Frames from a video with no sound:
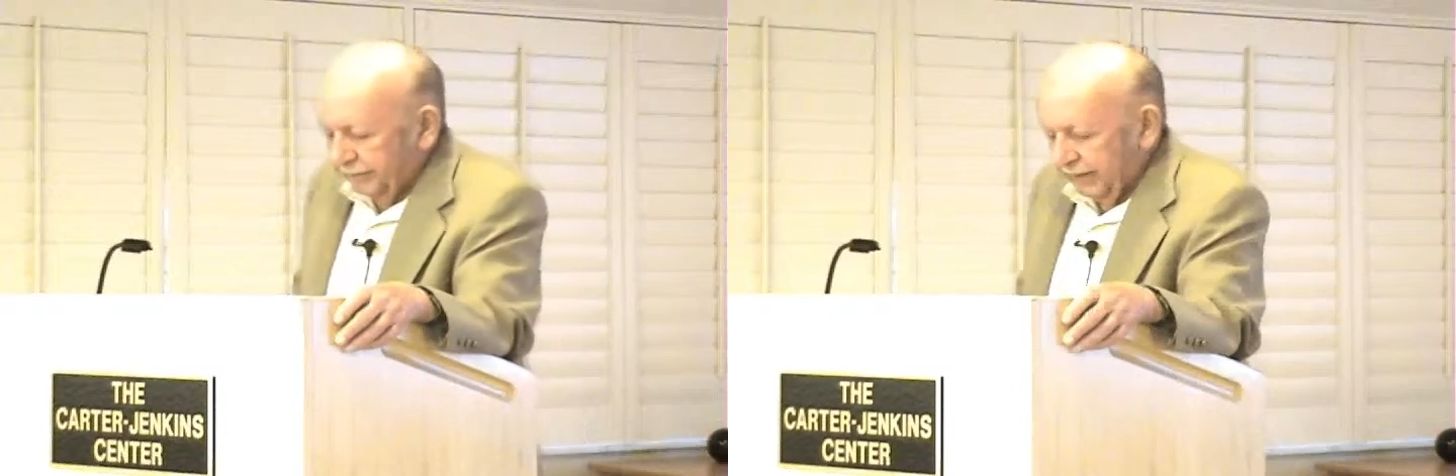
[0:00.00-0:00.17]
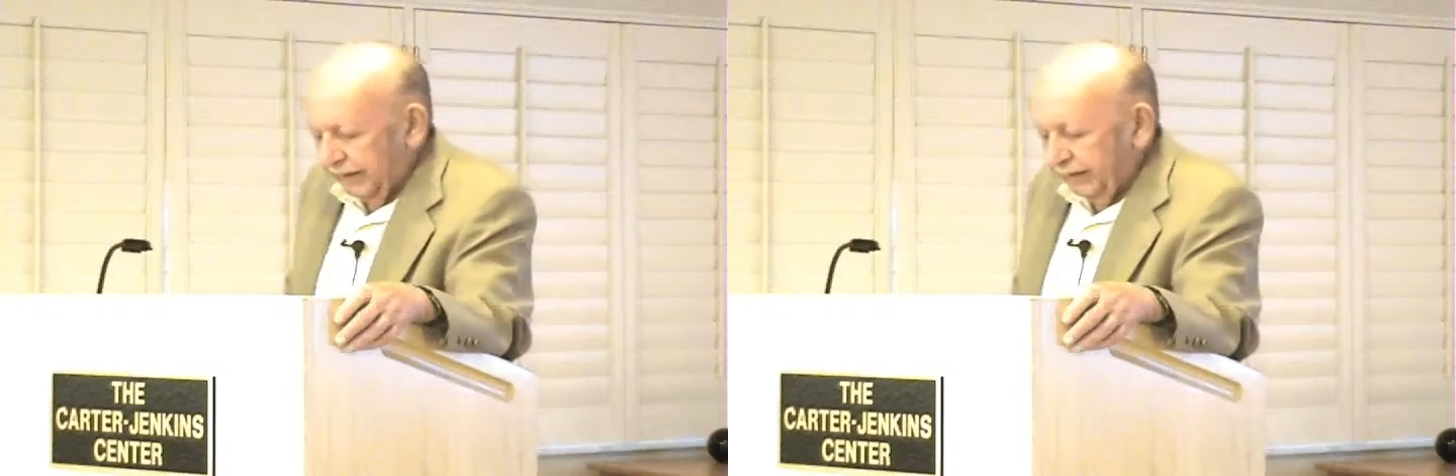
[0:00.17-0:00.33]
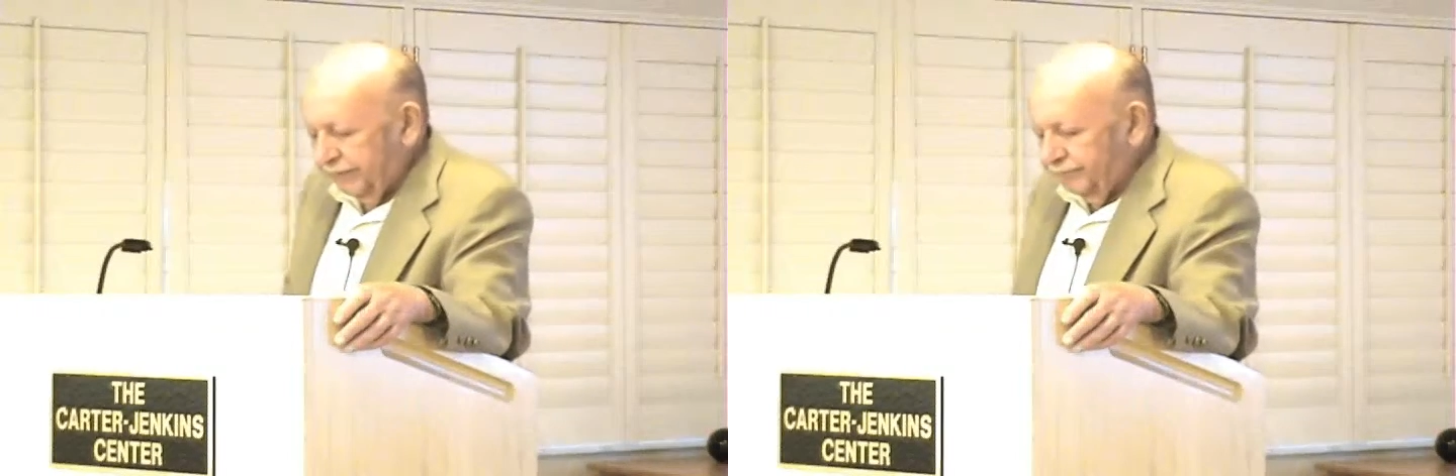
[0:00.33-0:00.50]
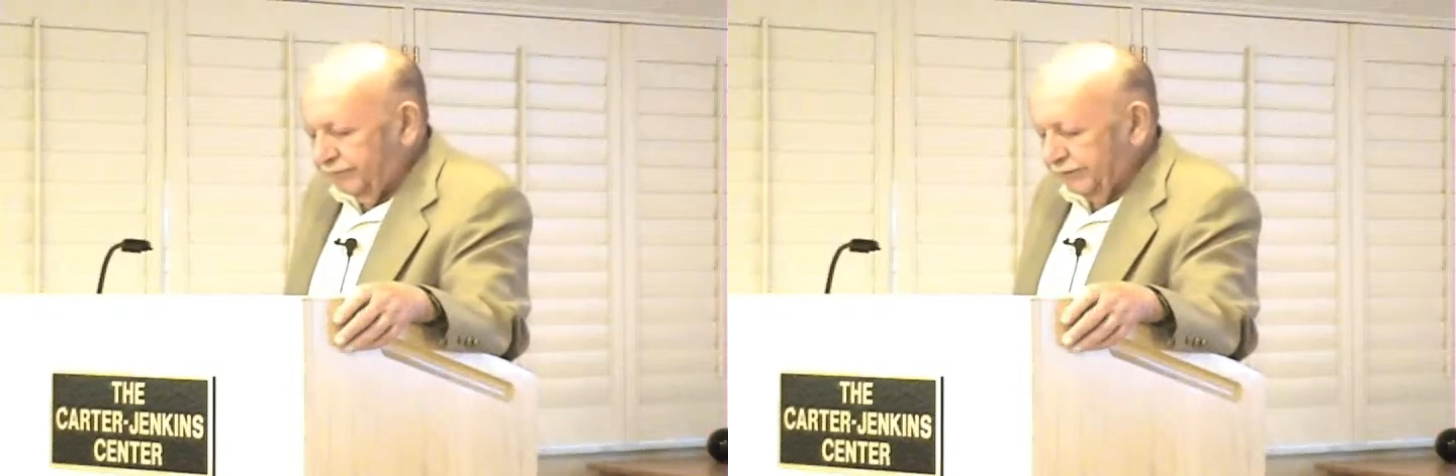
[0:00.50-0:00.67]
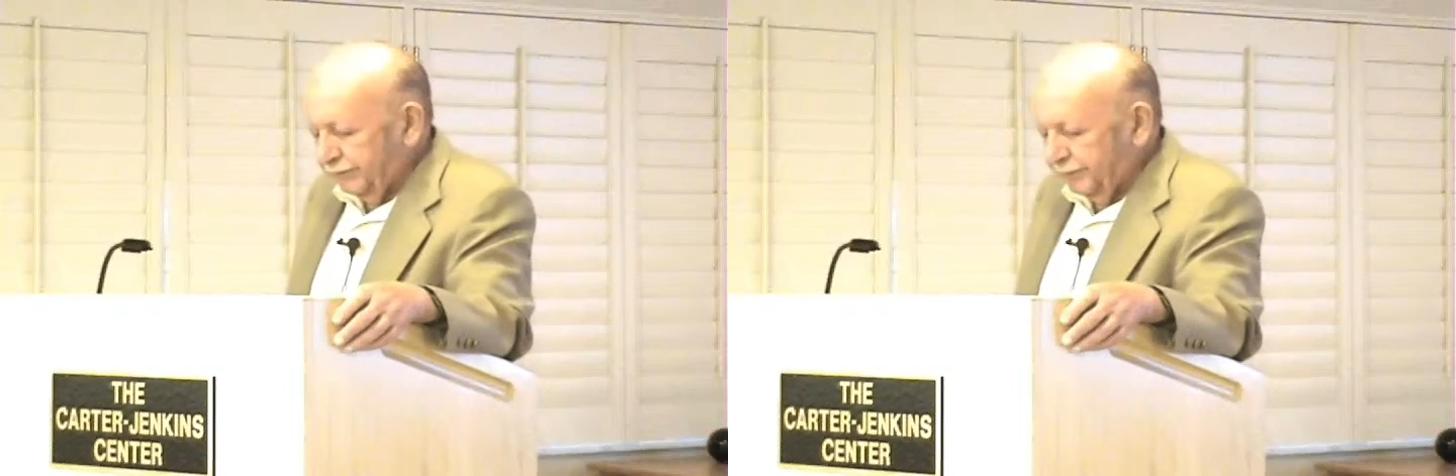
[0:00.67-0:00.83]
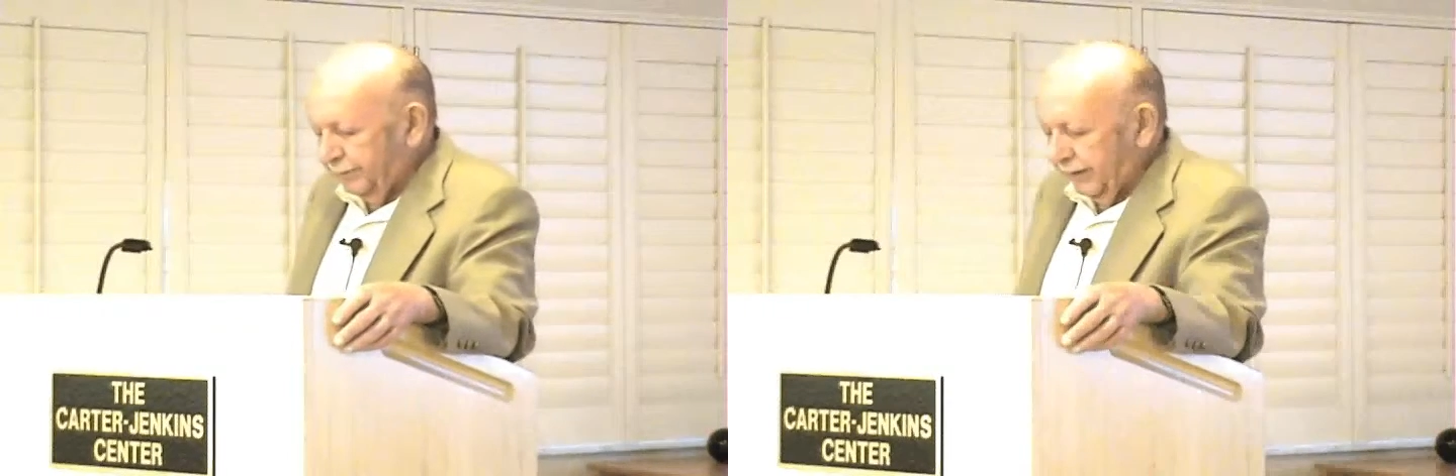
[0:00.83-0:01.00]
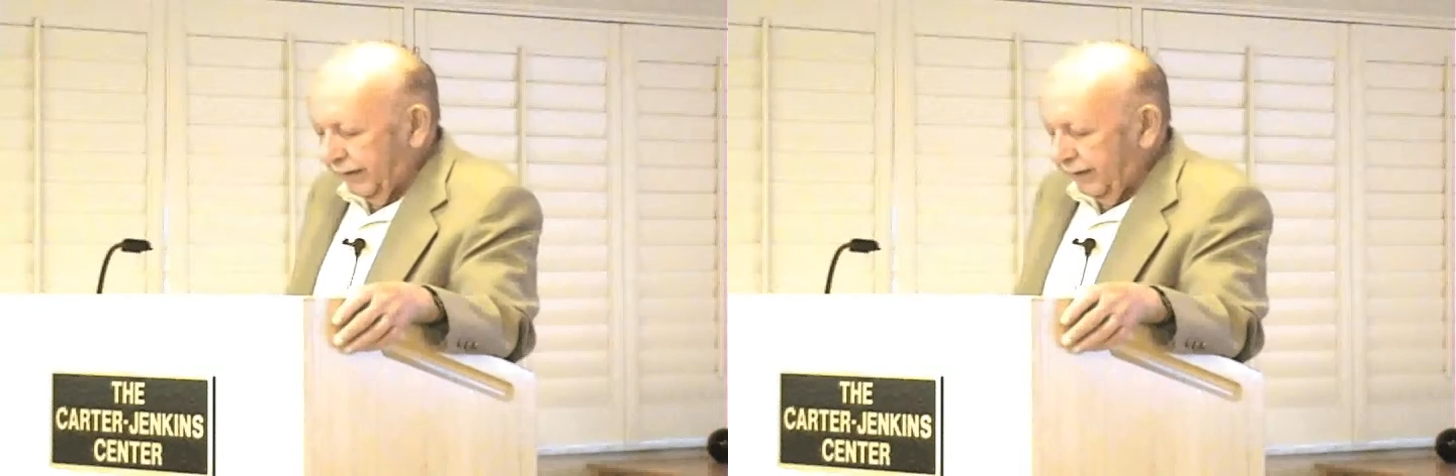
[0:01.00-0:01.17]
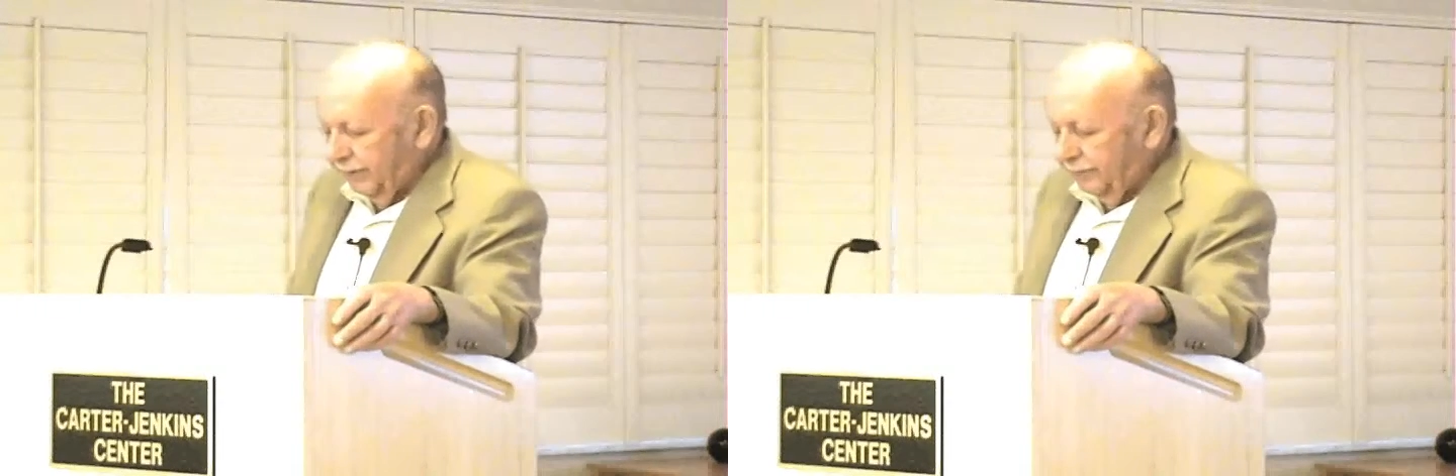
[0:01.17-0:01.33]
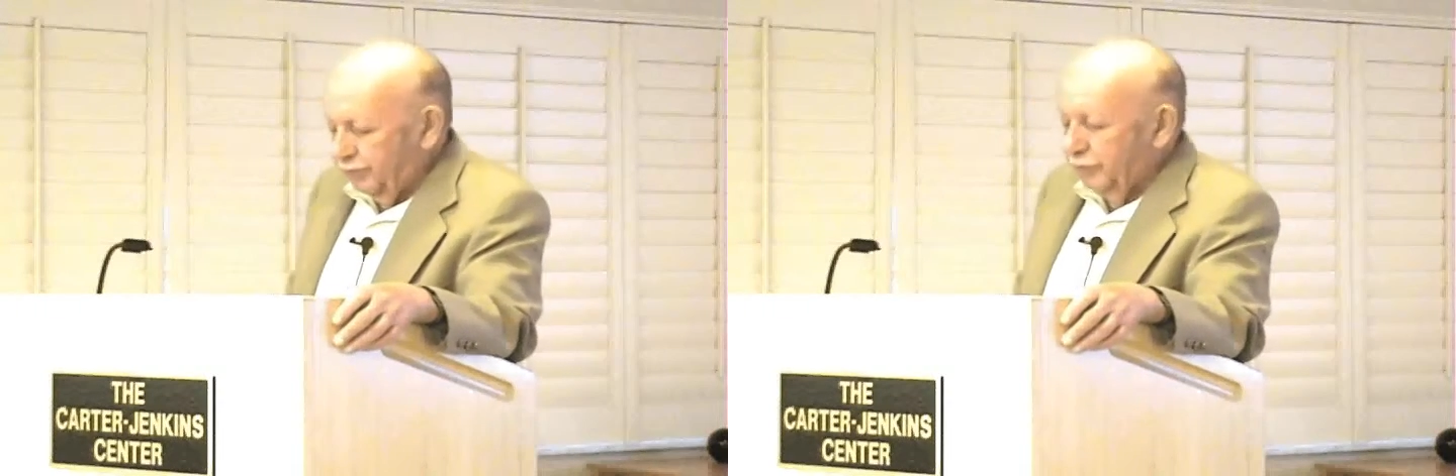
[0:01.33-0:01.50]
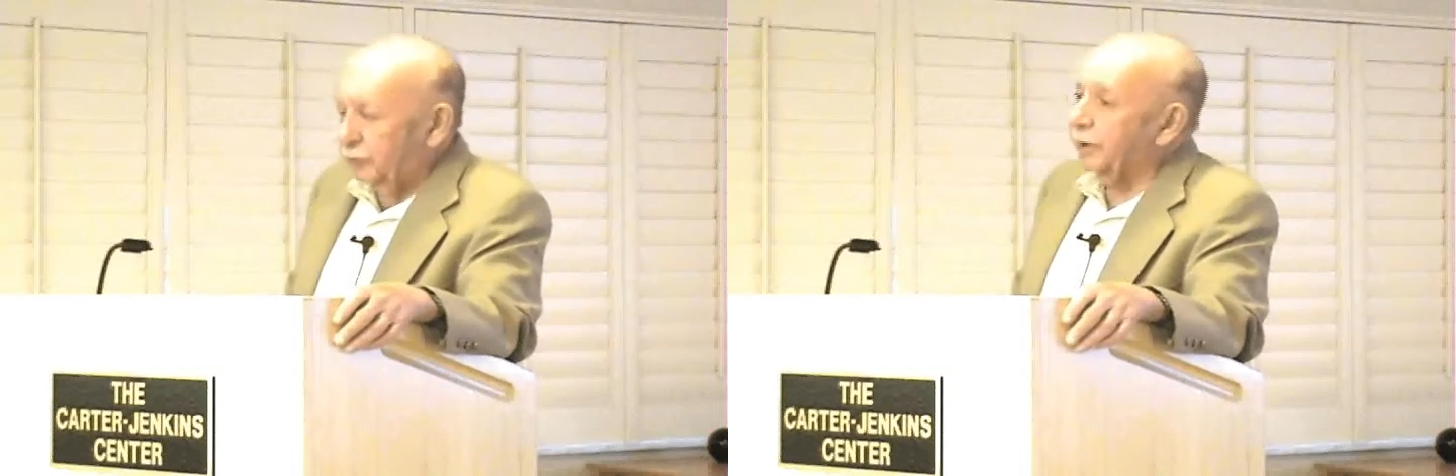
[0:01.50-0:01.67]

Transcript: the infant's behavior